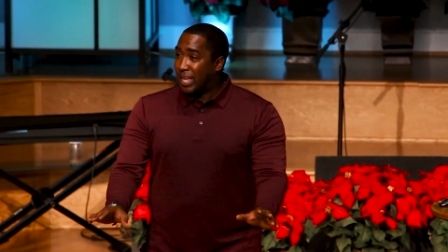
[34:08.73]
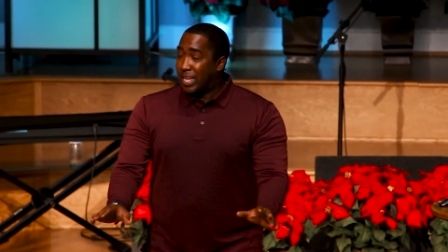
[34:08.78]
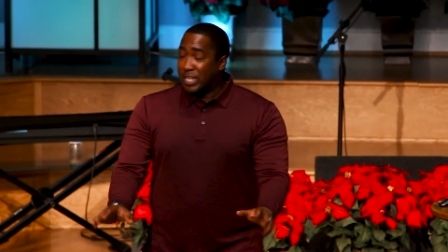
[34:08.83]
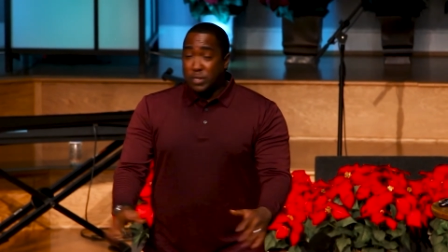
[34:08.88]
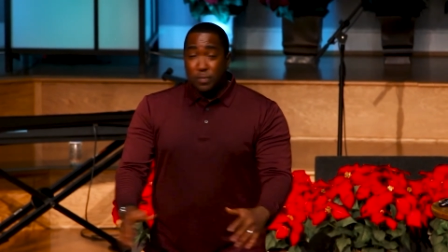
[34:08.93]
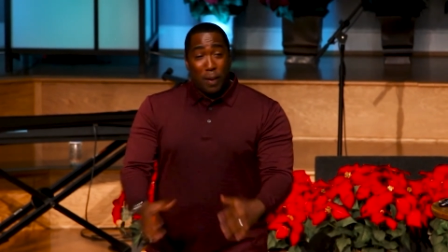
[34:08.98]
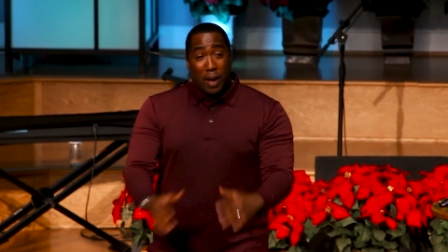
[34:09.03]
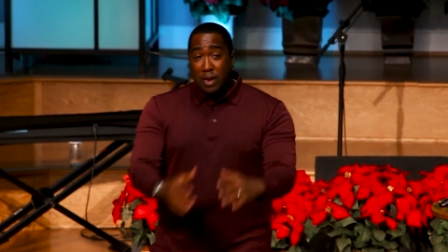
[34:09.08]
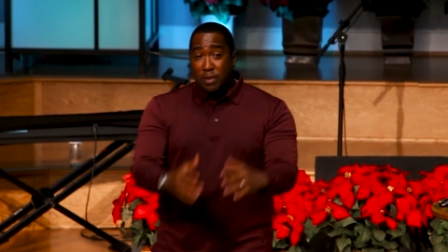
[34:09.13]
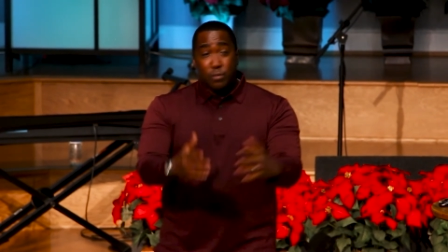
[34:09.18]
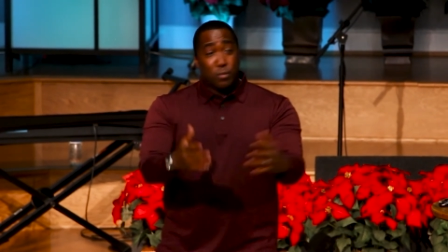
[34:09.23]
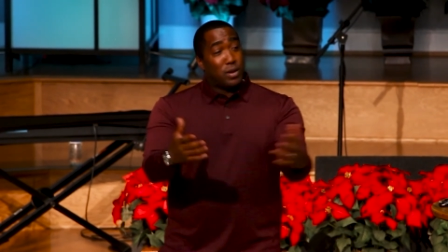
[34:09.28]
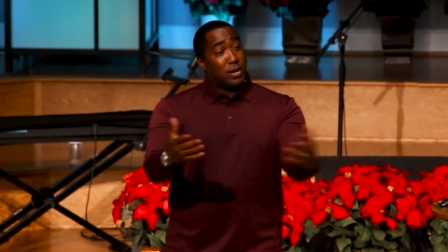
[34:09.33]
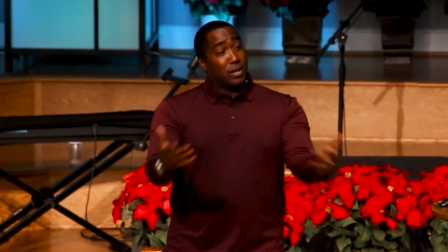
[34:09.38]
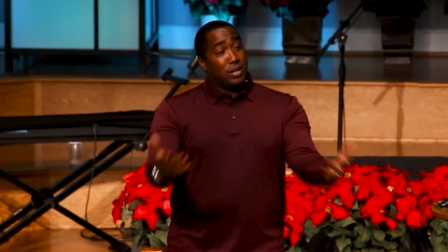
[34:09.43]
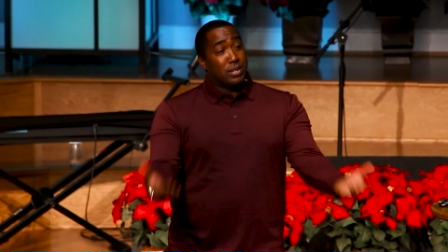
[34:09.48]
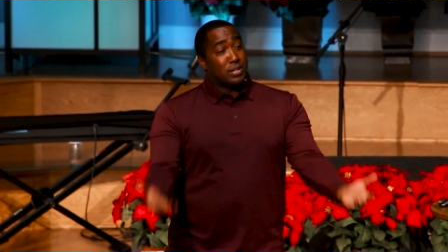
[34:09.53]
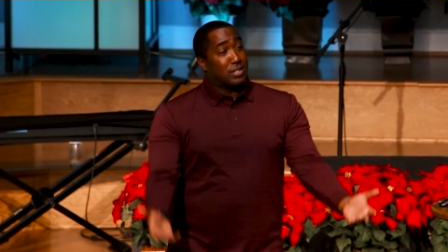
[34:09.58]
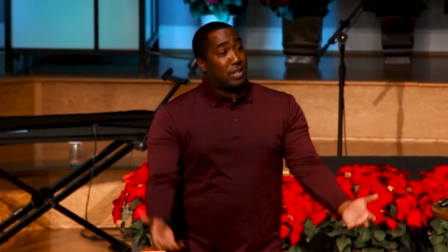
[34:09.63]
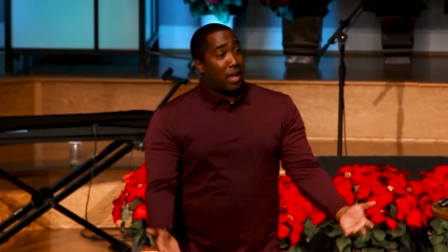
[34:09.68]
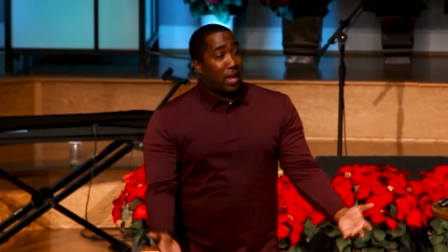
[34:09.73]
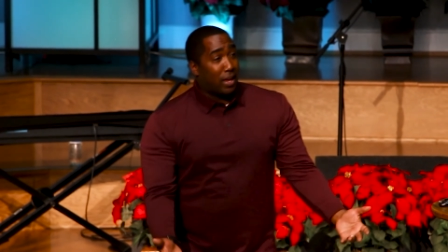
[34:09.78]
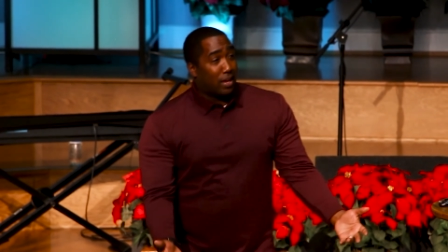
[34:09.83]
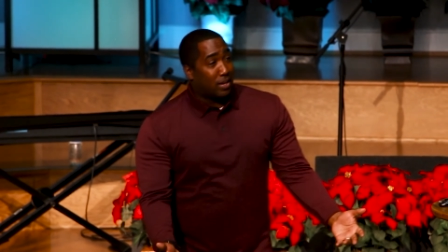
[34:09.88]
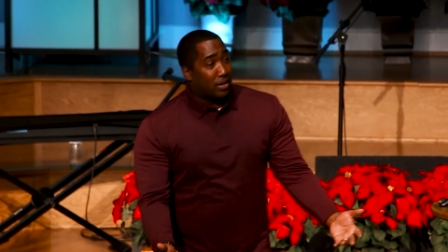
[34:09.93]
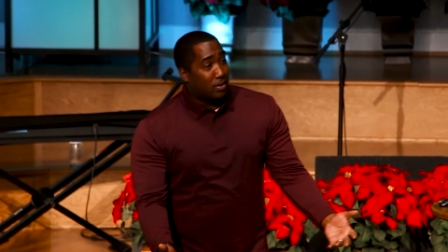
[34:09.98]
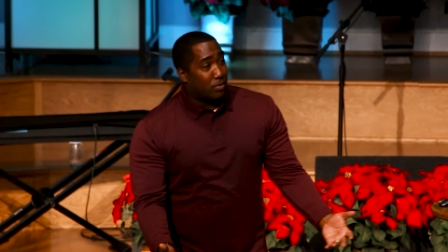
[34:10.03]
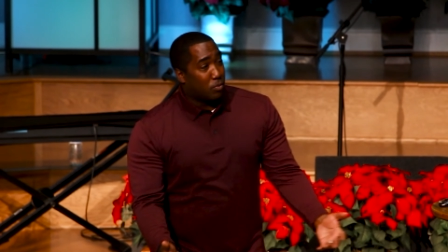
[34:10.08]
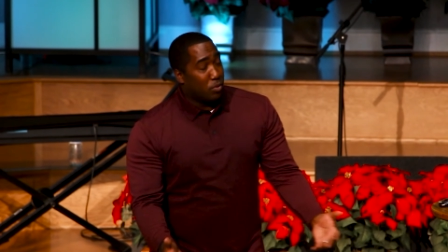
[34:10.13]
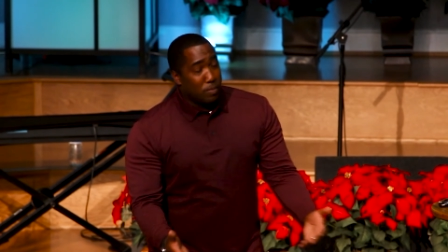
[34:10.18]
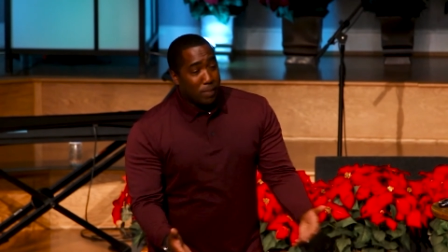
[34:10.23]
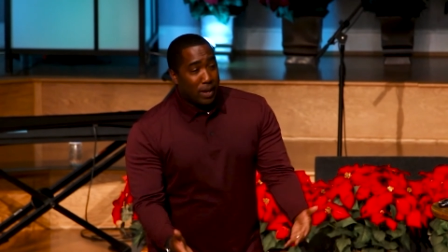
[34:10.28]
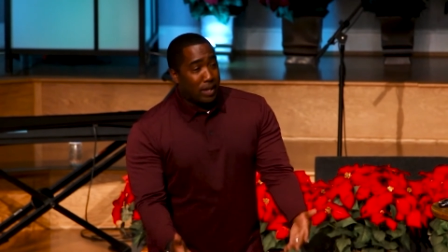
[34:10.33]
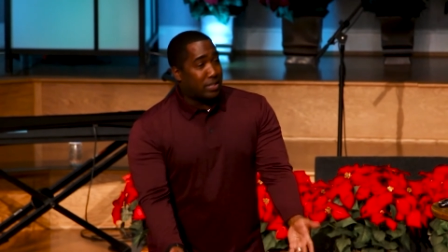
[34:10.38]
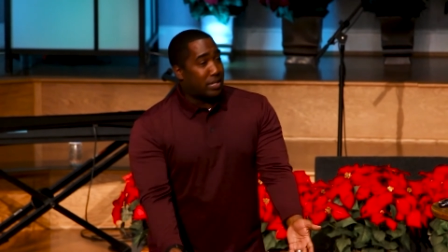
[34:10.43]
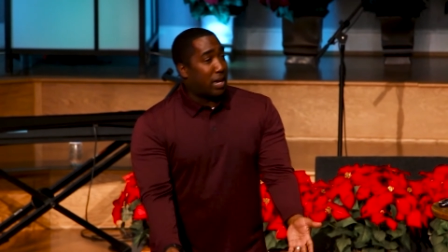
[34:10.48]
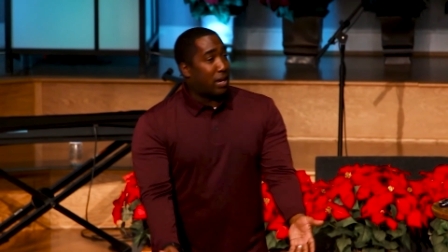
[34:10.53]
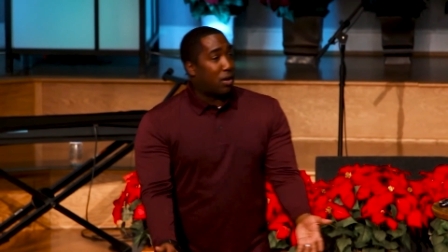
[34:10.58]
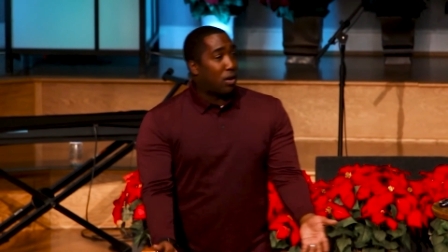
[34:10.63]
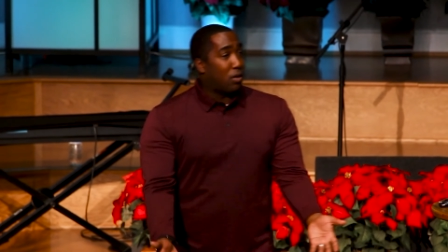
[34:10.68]
In spite of what it looks like, we
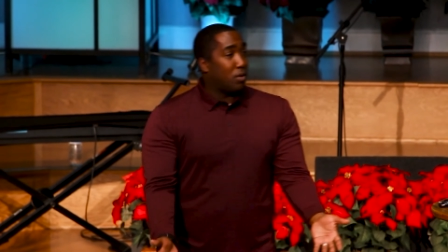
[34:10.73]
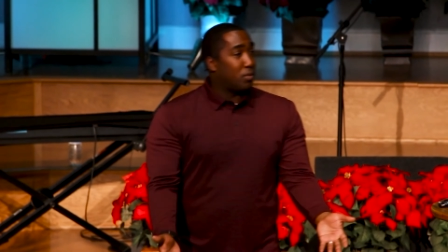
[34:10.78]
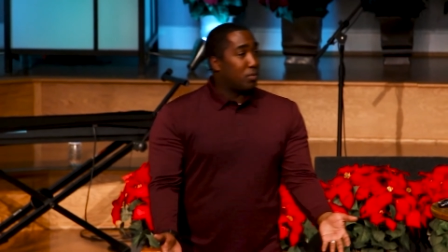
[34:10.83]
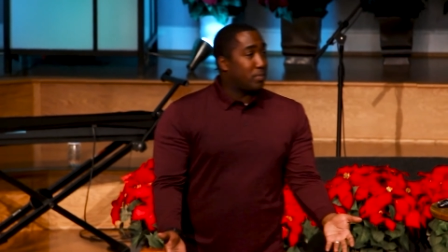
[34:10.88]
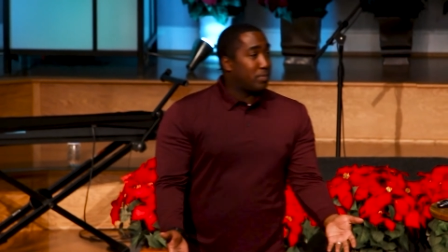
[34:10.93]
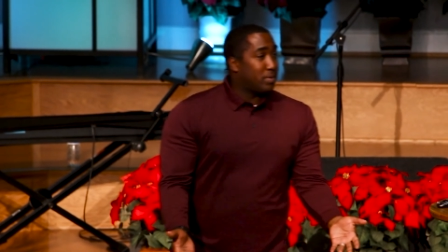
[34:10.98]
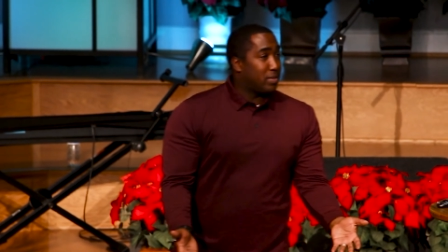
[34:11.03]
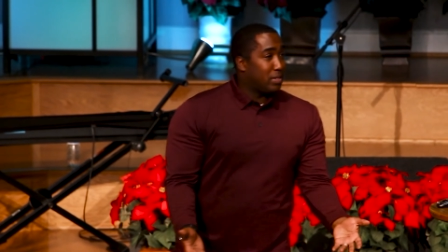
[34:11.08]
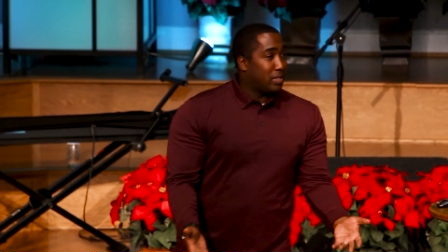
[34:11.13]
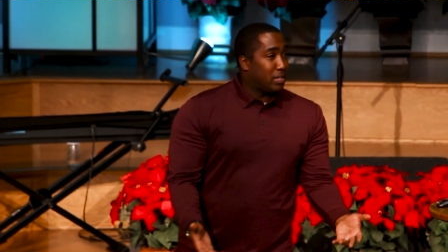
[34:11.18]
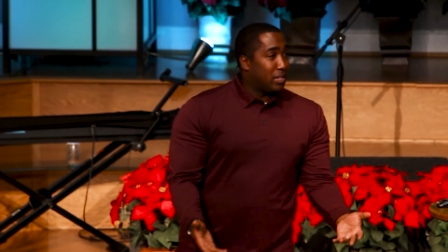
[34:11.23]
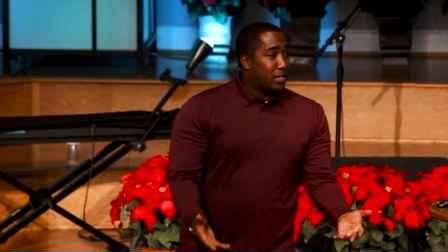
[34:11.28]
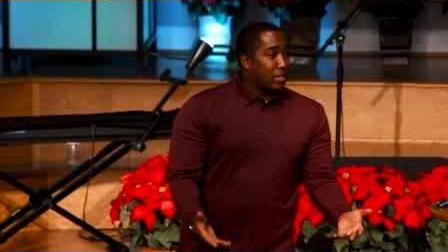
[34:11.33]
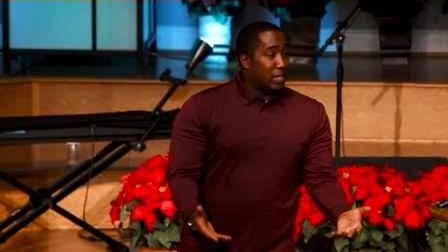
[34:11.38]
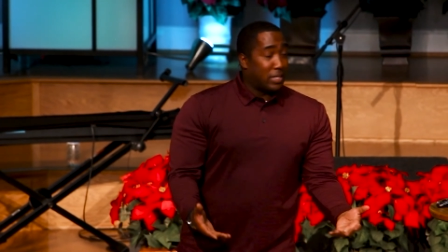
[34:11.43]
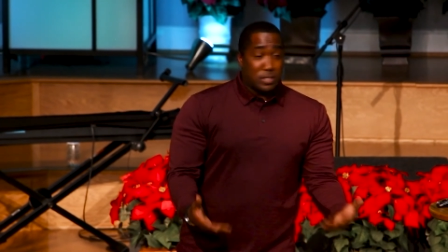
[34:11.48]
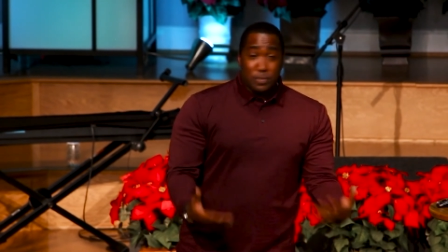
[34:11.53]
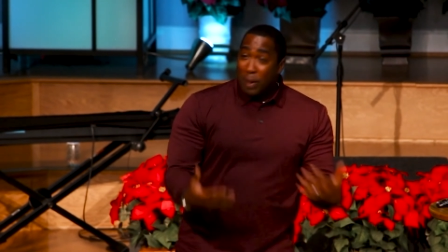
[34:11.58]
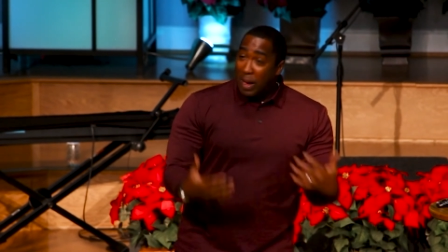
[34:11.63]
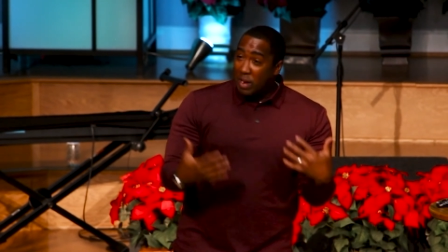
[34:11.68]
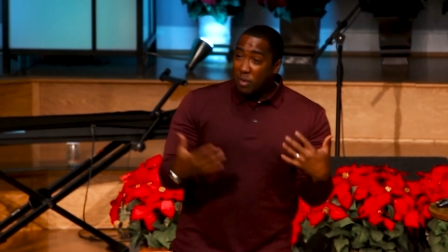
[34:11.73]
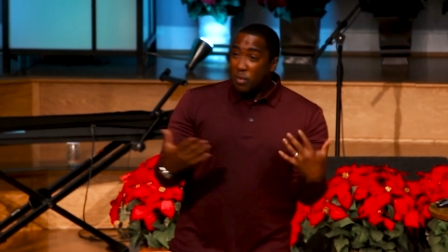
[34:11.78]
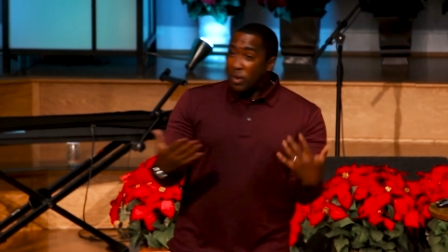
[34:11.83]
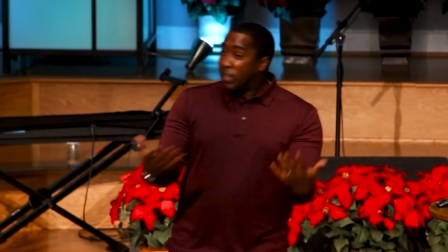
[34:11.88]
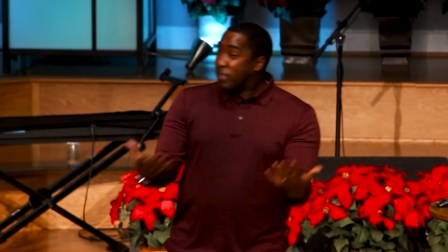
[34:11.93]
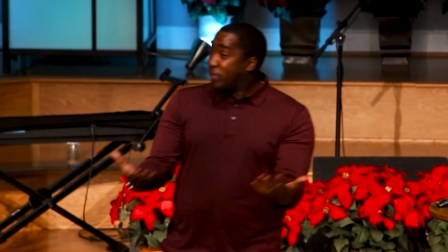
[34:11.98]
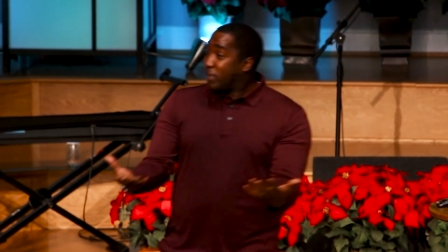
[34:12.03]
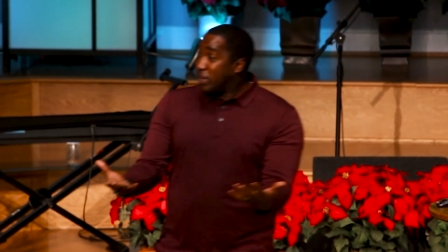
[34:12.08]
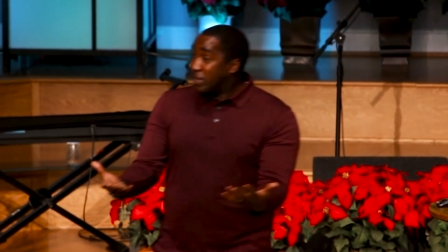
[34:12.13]
maintain our hope. In spite of what it